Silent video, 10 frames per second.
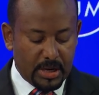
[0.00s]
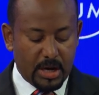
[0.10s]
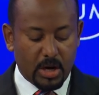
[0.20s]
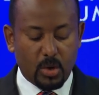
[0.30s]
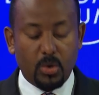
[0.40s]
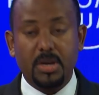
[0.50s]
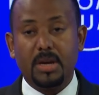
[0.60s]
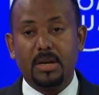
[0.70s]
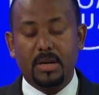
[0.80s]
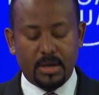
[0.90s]

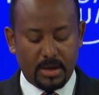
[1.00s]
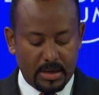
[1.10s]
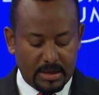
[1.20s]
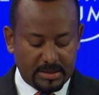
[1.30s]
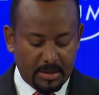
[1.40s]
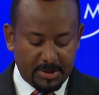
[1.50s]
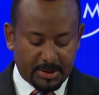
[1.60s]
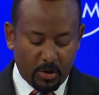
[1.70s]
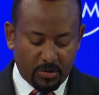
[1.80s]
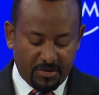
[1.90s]
including the
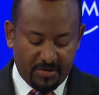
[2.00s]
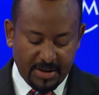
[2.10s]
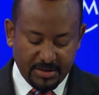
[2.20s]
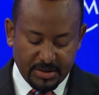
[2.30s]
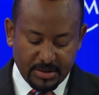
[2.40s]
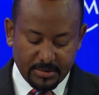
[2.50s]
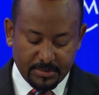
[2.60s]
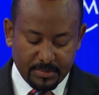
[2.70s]
Minister of Defense,